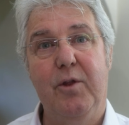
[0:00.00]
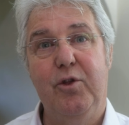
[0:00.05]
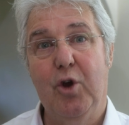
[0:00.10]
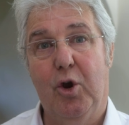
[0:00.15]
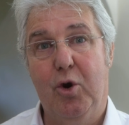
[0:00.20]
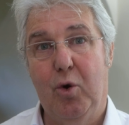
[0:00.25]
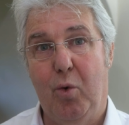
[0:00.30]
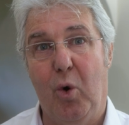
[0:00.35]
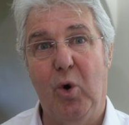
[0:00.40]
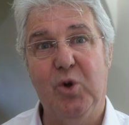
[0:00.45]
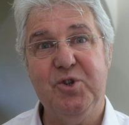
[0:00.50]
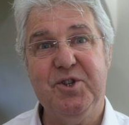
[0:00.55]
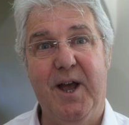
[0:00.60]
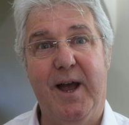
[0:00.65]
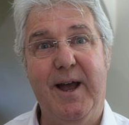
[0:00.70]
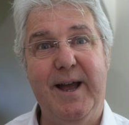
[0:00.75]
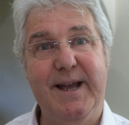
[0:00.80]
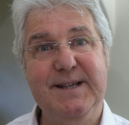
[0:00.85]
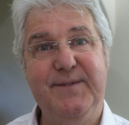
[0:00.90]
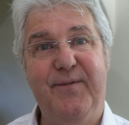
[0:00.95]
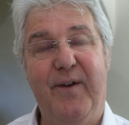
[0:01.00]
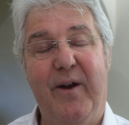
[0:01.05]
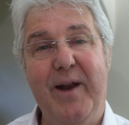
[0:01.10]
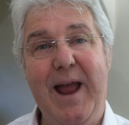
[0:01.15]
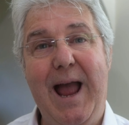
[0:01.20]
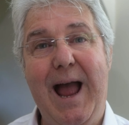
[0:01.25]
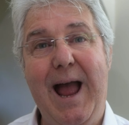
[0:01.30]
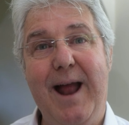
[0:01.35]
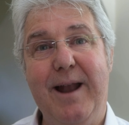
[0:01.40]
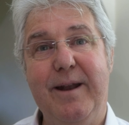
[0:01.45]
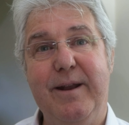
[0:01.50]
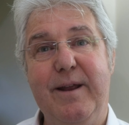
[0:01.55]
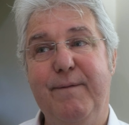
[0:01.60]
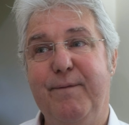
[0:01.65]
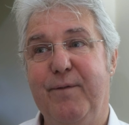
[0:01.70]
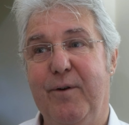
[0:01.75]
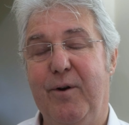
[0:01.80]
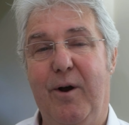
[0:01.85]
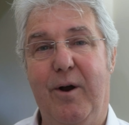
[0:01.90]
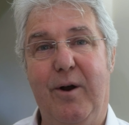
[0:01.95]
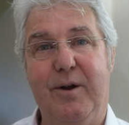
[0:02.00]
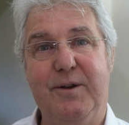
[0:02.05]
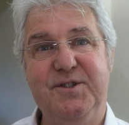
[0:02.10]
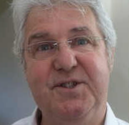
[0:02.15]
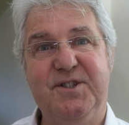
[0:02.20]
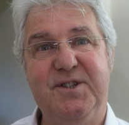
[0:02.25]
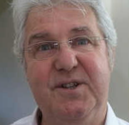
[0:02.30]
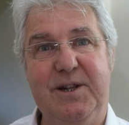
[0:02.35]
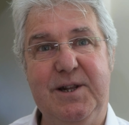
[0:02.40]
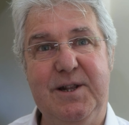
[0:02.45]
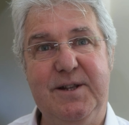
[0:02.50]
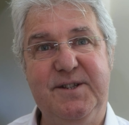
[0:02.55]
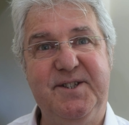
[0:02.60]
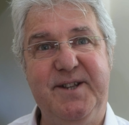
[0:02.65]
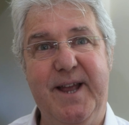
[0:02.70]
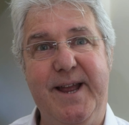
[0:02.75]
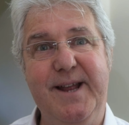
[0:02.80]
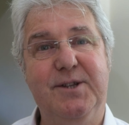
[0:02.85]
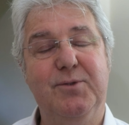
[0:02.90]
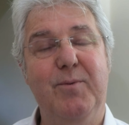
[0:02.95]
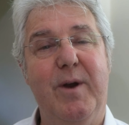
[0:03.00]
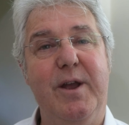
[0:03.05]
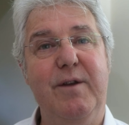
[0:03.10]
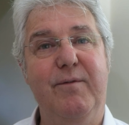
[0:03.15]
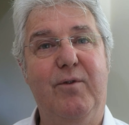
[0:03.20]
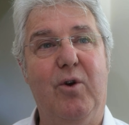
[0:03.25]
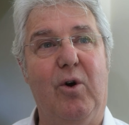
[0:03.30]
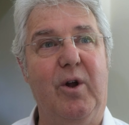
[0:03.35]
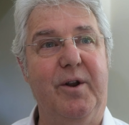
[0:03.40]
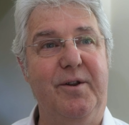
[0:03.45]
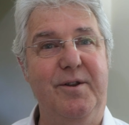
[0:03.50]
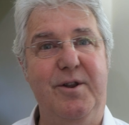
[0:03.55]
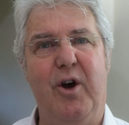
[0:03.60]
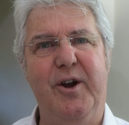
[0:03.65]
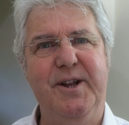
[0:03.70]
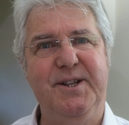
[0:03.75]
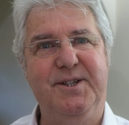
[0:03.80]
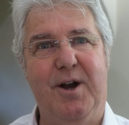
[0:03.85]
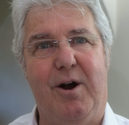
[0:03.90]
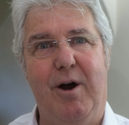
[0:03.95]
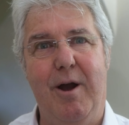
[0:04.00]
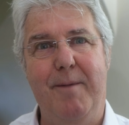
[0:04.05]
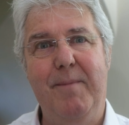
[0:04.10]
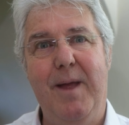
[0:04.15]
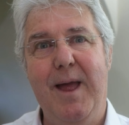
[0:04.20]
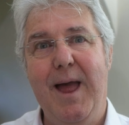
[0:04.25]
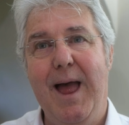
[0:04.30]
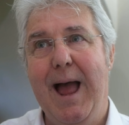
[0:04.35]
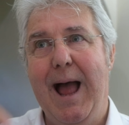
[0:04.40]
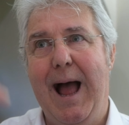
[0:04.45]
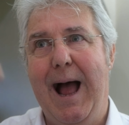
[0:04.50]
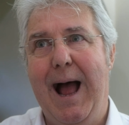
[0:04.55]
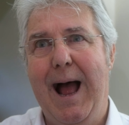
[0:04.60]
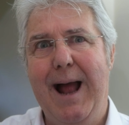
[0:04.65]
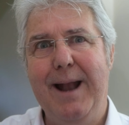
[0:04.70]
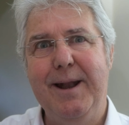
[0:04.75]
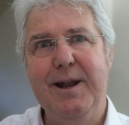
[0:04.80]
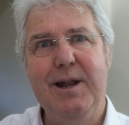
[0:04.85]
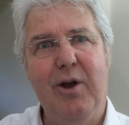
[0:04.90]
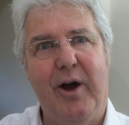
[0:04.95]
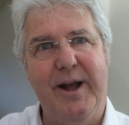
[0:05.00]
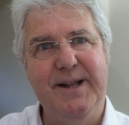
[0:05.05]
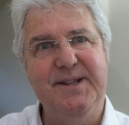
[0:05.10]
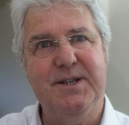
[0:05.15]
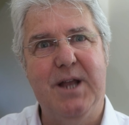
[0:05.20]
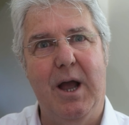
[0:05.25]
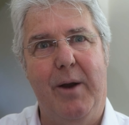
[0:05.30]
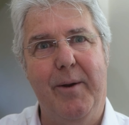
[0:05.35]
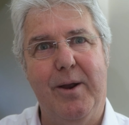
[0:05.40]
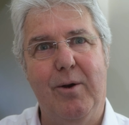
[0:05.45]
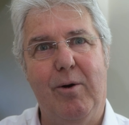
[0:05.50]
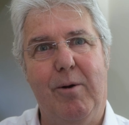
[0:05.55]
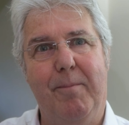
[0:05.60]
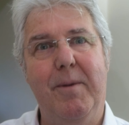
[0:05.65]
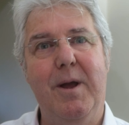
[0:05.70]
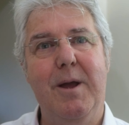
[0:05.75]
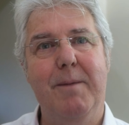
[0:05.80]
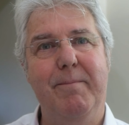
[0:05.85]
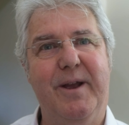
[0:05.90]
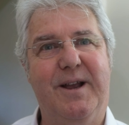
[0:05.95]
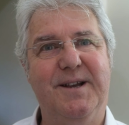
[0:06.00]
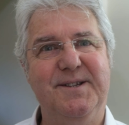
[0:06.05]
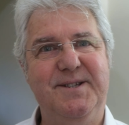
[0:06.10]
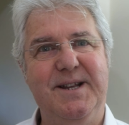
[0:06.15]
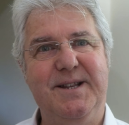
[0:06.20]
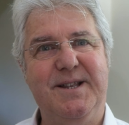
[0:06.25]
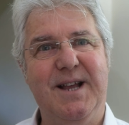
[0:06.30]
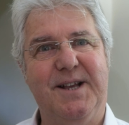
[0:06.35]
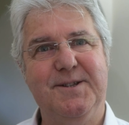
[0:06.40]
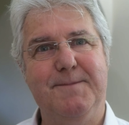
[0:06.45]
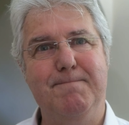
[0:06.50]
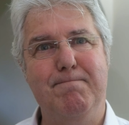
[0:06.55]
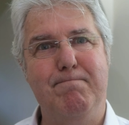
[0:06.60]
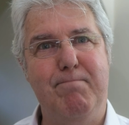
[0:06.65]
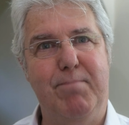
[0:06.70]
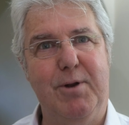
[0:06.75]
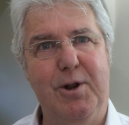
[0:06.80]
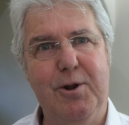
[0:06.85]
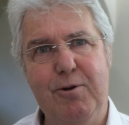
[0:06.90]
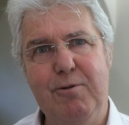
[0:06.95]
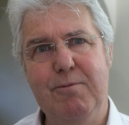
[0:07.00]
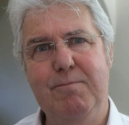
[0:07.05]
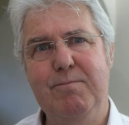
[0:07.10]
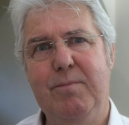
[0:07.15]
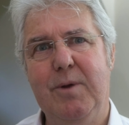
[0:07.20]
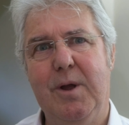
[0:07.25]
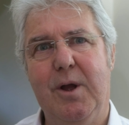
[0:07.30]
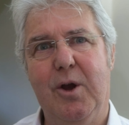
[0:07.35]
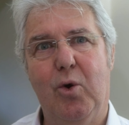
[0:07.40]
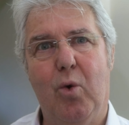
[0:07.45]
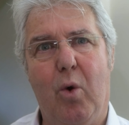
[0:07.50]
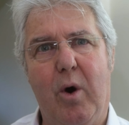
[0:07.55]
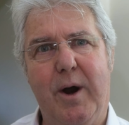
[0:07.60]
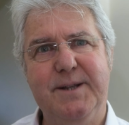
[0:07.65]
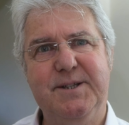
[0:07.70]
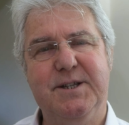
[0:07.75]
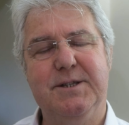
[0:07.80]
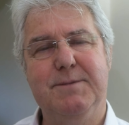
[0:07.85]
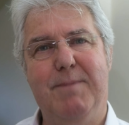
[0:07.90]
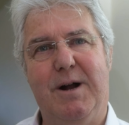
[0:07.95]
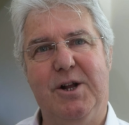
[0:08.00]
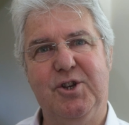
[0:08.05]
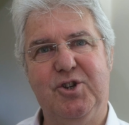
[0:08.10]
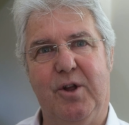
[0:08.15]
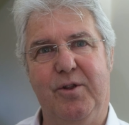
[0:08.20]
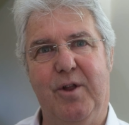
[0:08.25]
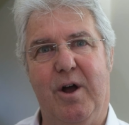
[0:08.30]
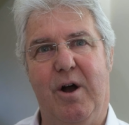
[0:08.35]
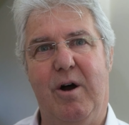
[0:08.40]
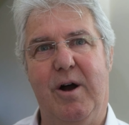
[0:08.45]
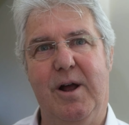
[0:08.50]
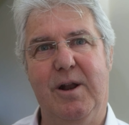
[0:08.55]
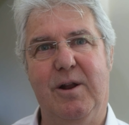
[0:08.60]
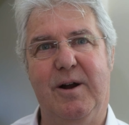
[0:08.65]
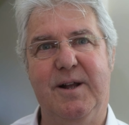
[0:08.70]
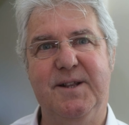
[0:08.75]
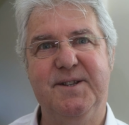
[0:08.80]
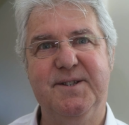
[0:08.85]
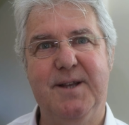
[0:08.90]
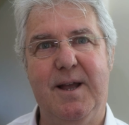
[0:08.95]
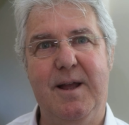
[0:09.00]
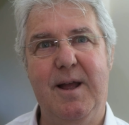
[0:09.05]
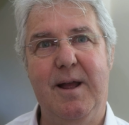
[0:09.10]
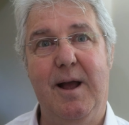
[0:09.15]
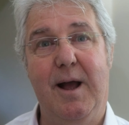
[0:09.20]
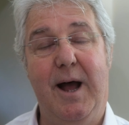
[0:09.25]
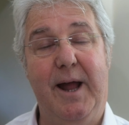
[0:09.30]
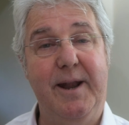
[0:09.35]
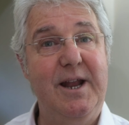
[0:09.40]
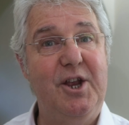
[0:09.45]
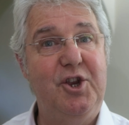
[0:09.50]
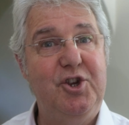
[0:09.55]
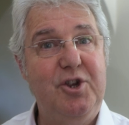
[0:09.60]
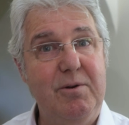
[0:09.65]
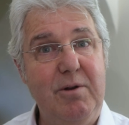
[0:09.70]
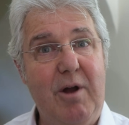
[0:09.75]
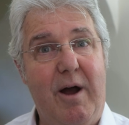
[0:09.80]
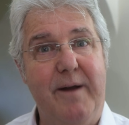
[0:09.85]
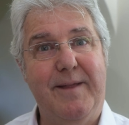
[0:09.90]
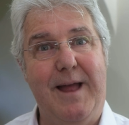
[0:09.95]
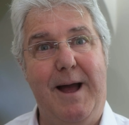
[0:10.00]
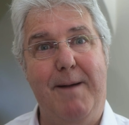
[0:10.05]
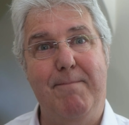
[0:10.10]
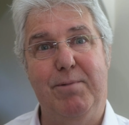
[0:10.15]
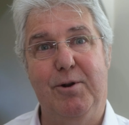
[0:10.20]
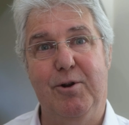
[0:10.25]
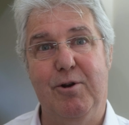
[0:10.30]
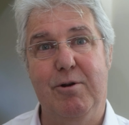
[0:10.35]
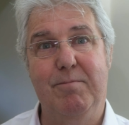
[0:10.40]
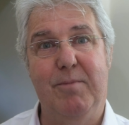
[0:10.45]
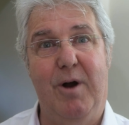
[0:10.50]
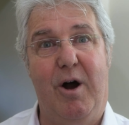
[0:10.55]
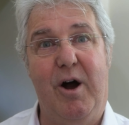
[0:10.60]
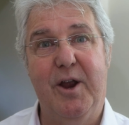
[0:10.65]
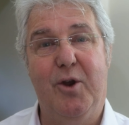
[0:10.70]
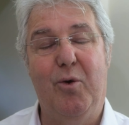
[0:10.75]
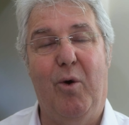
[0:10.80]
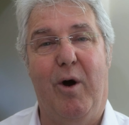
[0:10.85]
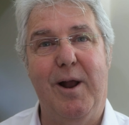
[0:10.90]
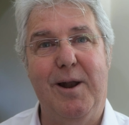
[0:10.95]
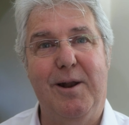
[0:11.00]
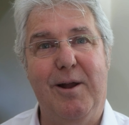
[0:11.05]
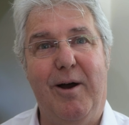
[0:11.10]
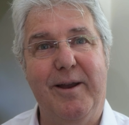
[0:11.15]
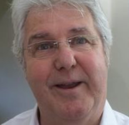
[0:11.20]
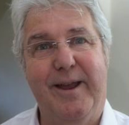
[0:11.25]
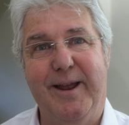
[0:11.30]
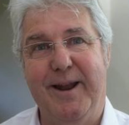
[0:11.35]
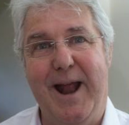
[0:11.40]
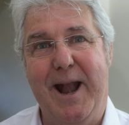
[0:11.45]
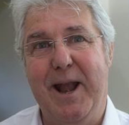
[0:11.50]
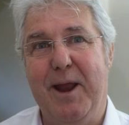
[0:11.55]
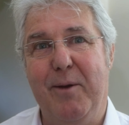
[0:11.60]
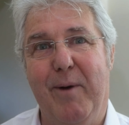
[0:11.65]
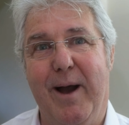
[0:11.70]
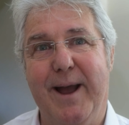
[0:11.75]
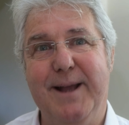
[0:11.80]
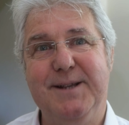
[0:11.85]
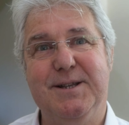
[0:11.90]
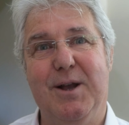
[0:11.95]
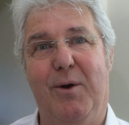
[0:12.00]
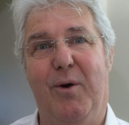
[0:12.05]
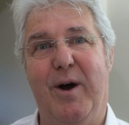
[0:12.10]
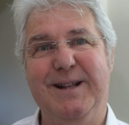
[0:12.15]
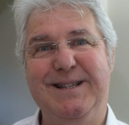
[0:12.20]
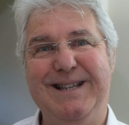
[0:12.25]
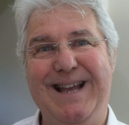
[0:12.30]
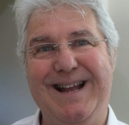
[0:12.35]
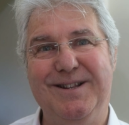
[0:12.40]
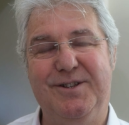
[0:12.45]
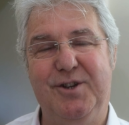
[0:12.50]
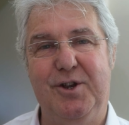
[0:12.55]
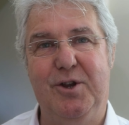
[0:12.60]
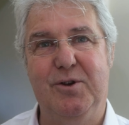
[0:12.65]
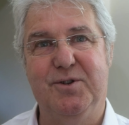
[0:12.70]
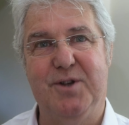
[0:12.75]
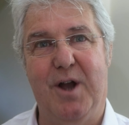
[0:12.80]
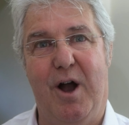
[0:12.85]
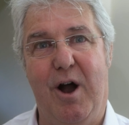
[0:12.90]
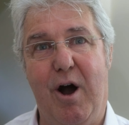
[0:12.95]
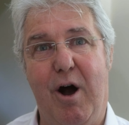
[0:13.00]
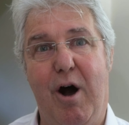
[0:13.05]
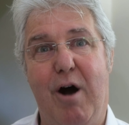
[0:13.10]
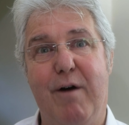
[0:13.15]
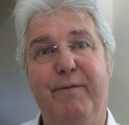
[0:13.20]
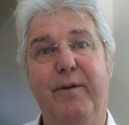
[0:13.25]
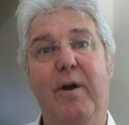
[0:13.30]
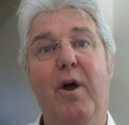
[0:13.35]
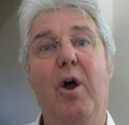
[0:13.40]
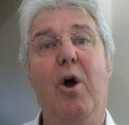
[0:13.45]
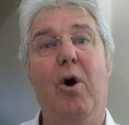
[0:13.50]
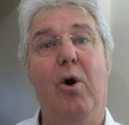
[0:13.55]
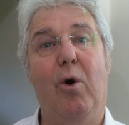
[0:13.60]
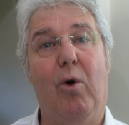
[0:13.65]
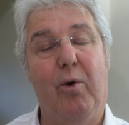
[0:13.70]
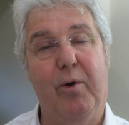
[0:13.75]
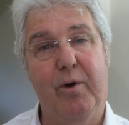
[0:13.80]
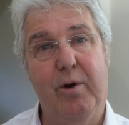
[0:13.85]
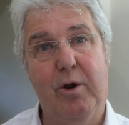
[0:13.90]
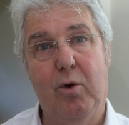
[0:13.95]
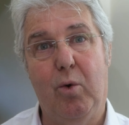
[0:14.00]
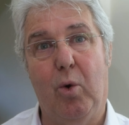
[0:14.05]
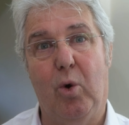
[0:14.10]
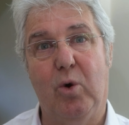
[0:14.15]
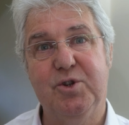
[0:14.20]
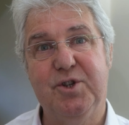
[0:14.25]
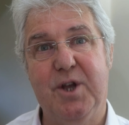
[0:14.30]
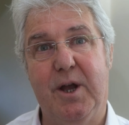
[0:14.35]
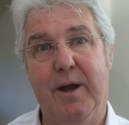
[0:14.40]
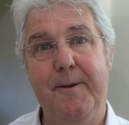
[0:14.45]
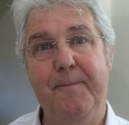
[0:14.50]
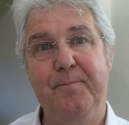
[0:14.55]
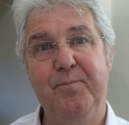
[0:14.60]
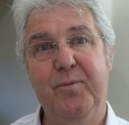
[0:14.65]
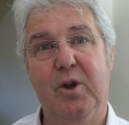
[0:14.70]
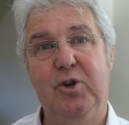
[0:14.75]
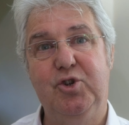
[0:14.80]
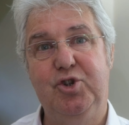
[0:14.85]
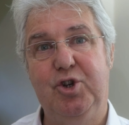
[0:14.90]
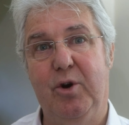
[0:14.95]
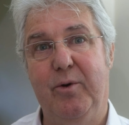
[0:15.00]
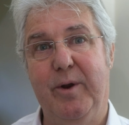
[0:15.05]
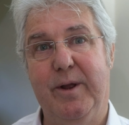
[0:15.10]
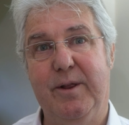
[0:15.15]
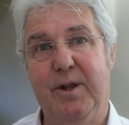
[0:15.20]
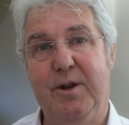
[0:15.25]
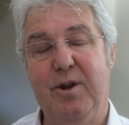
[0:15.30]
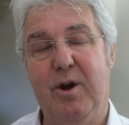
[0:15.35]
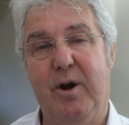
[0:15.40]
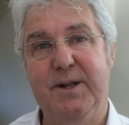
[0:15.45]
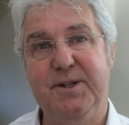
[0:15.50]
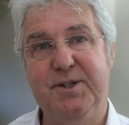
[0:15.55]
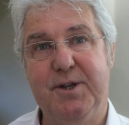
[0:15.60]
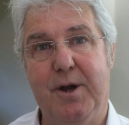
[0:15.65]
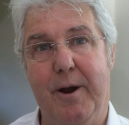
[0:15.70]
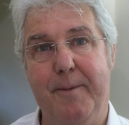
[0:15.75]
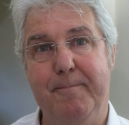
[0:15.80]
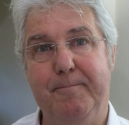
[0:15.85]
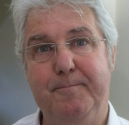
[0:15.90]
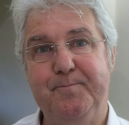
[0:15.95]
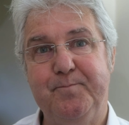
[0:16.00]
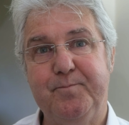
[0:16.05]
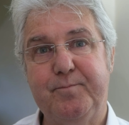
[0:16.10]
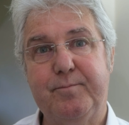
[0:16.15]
The 1/4 is very handy for scenes where you've got nighttime and lights going on because it doesn't bloom quite as much on the highlights. Unless you like that bloom, I quite like it anyway, so I tend to use a 1/2 or a 1/4 during the nighttime.